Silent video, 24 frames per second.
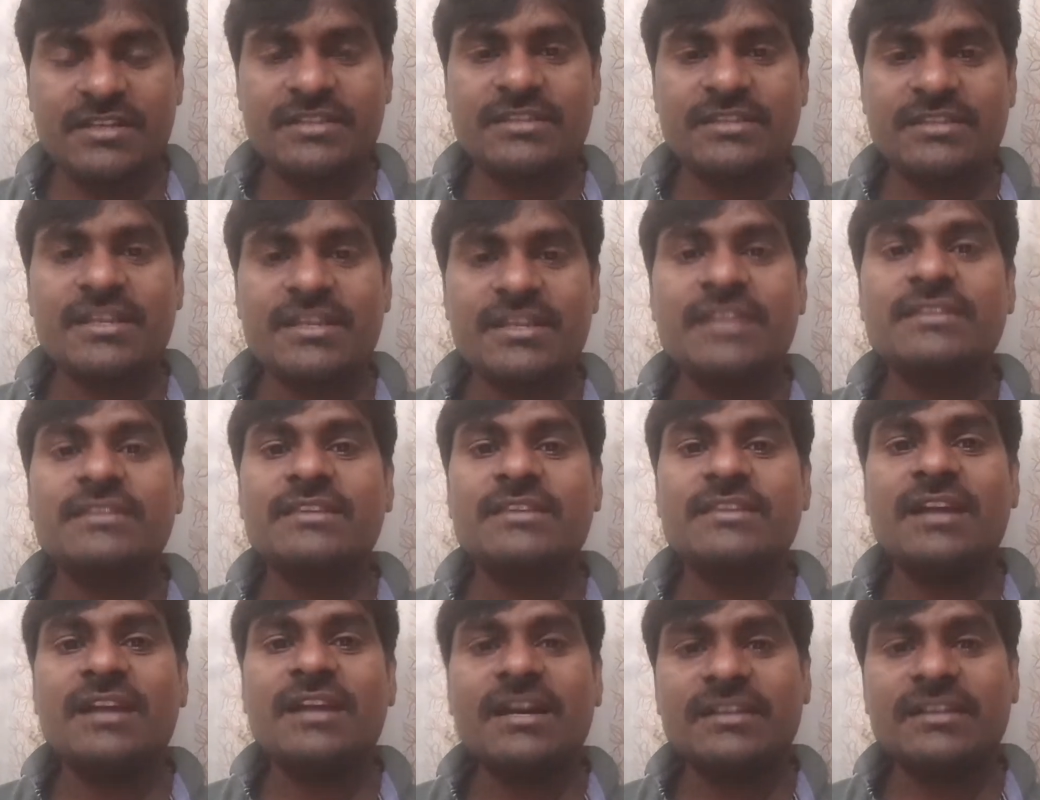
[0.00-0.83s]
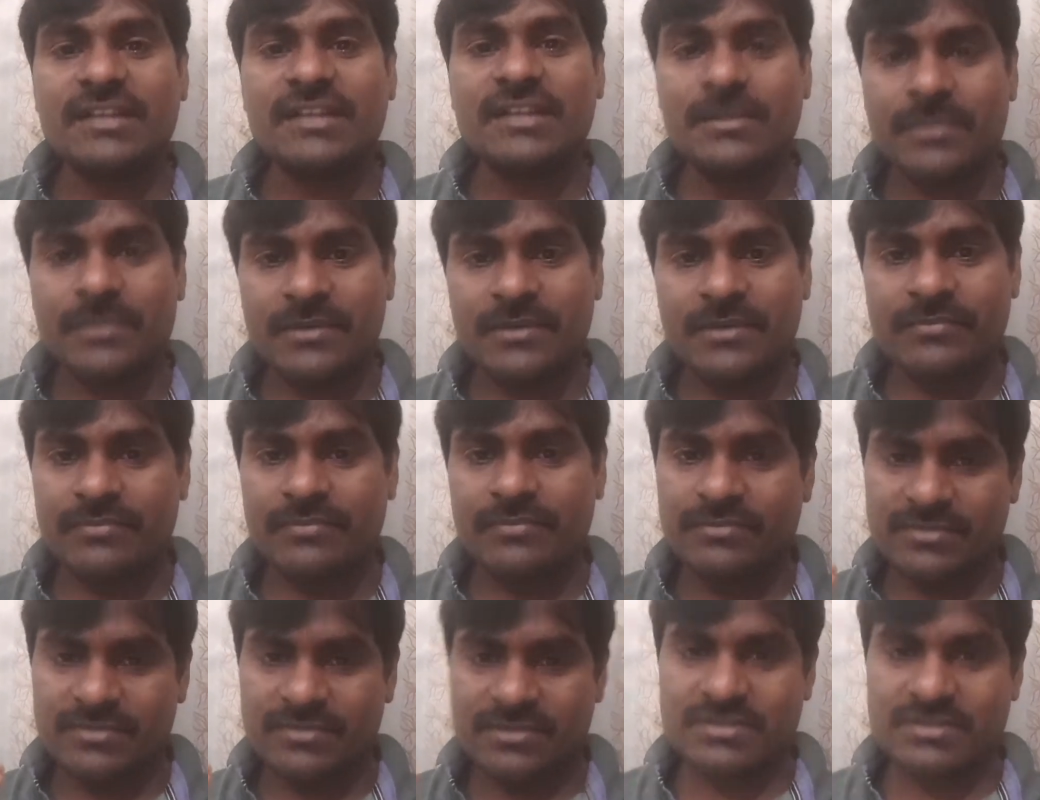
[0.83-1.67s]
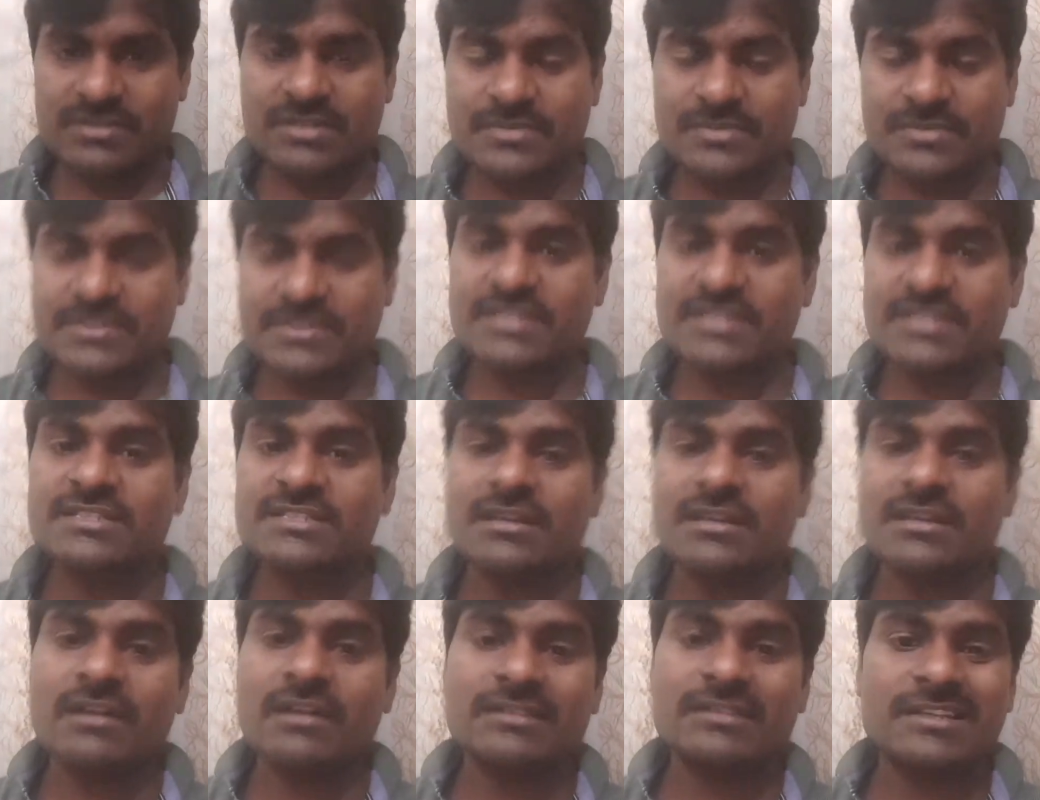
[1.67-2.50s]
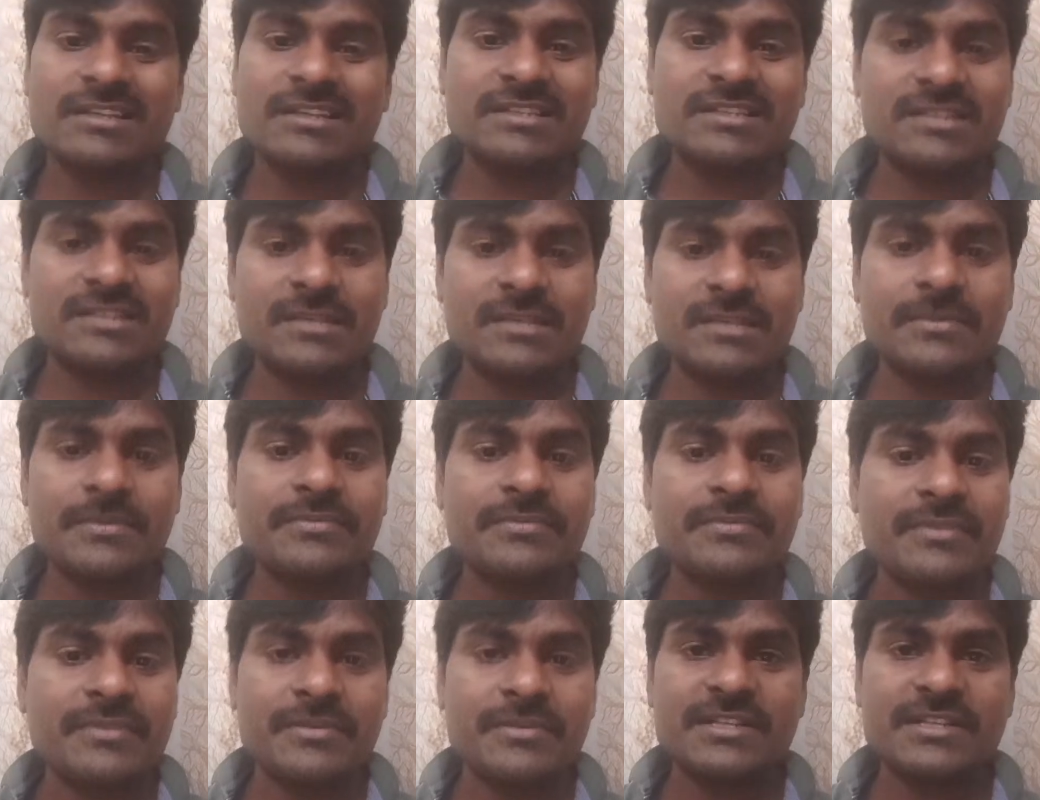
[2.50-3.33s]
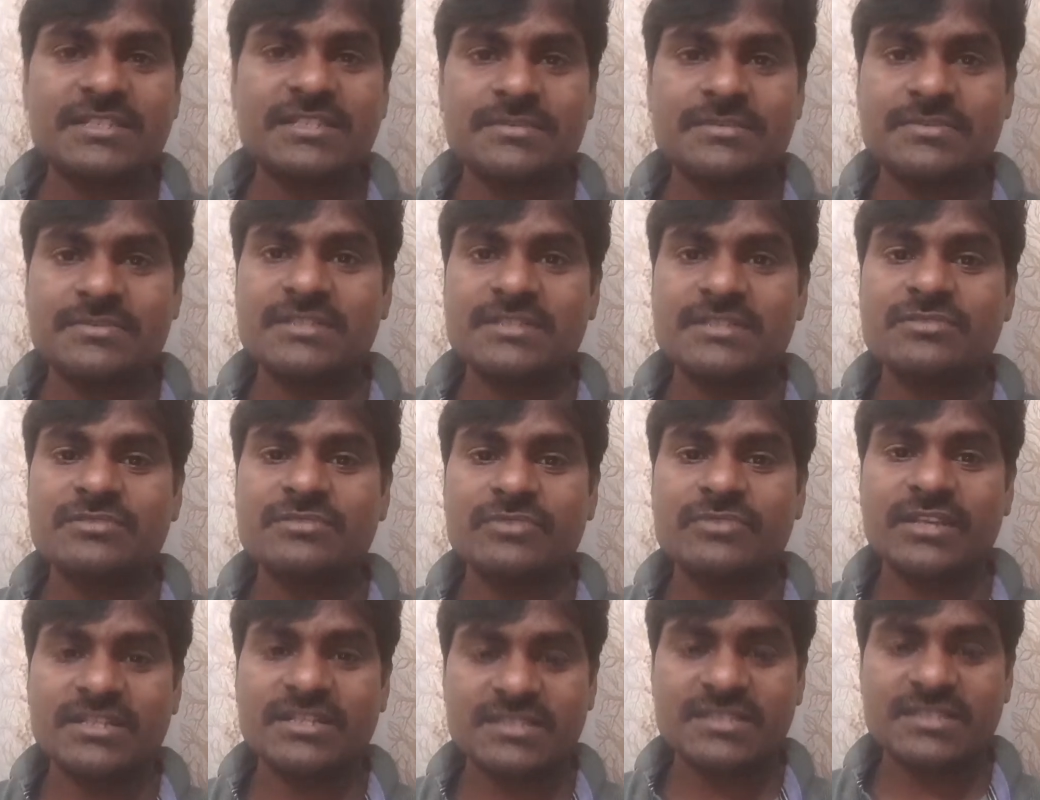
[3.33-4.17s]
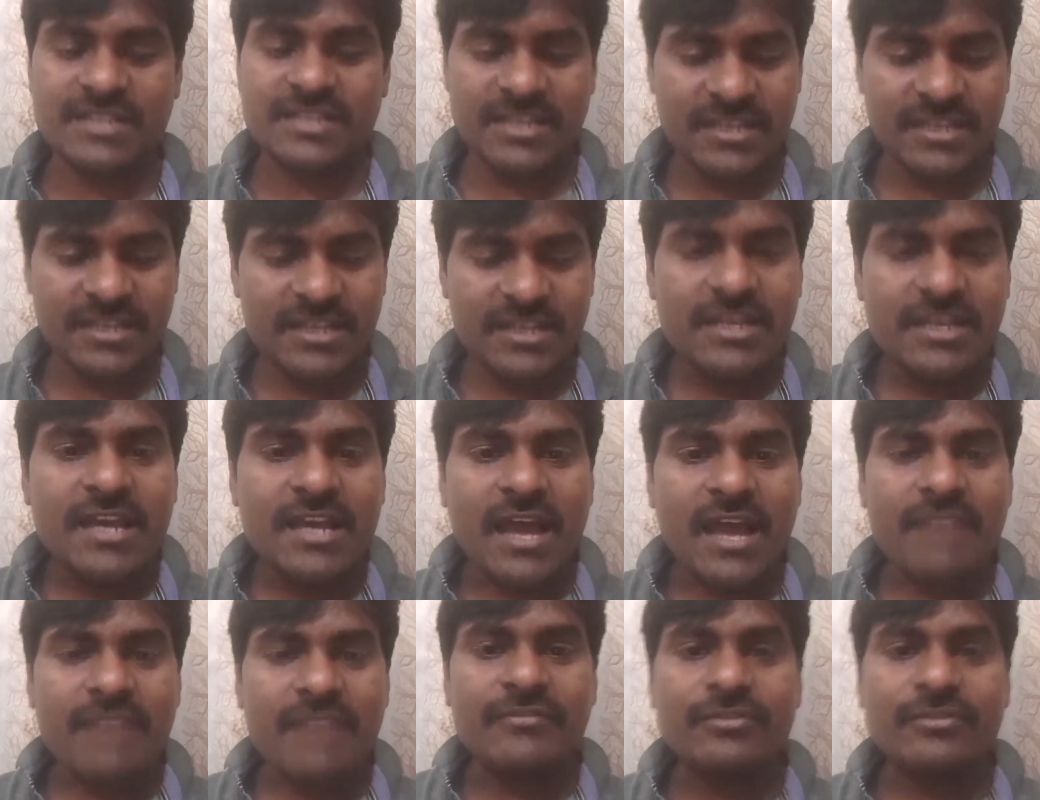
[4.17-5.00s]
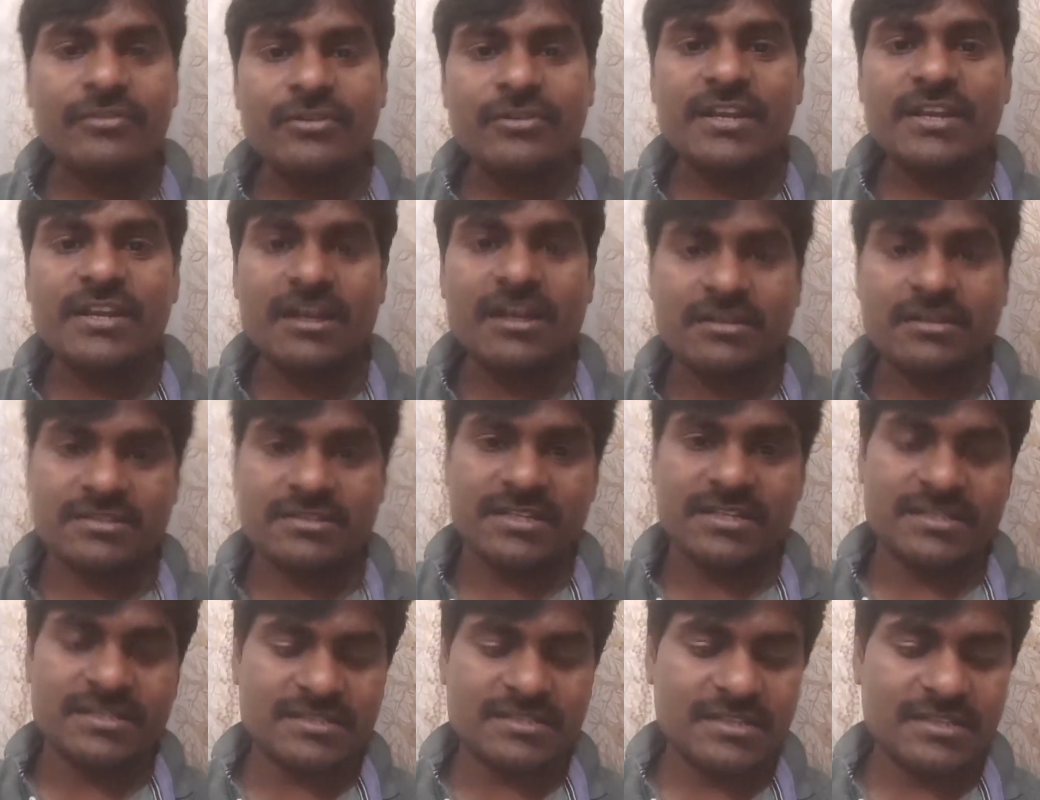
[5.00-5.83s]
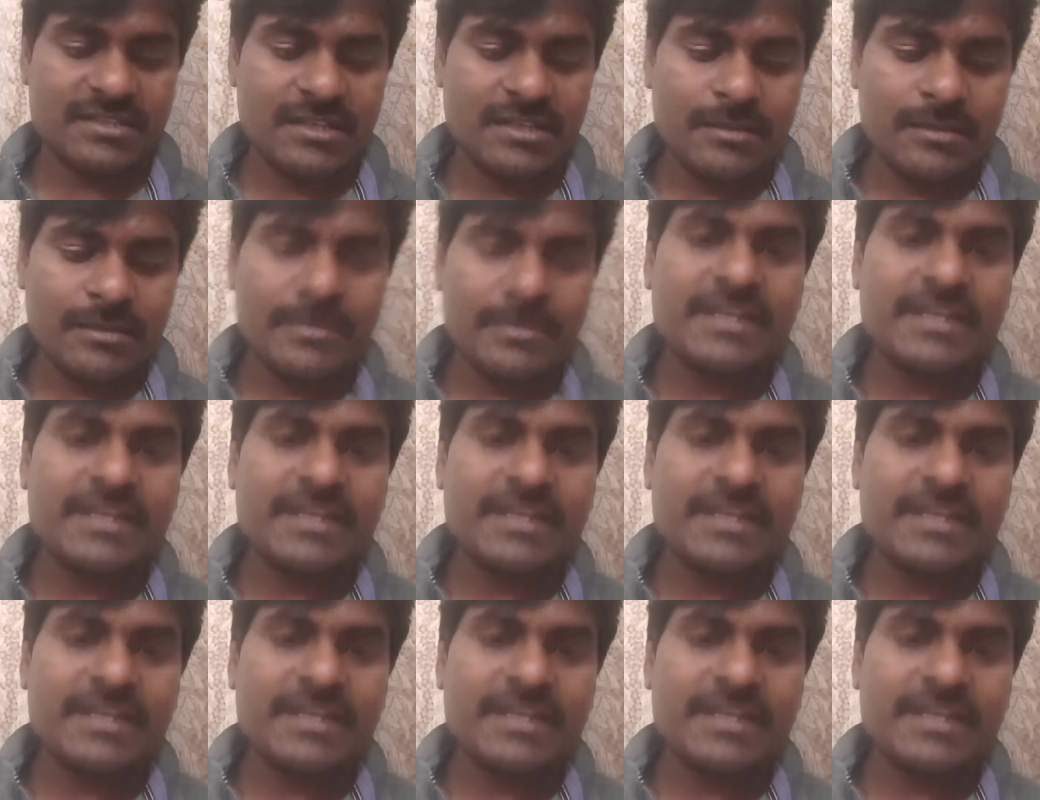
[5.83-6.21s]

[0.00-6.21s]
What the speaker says: then that type of substance or that type of chemical substance we can say amphoteric oxides.